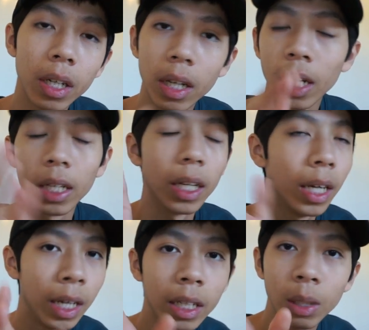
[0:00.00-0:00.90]
like
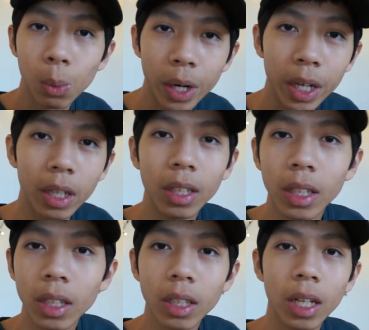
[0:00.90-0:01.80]
anywhere.
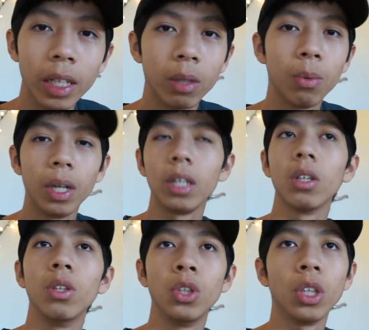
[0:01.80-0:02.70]
Like when I go
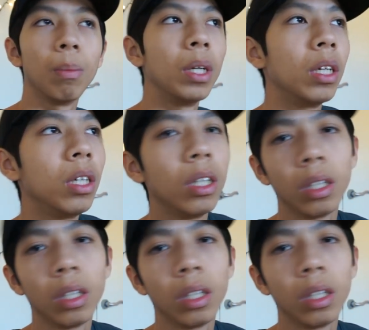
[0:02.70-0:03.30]
to shopping,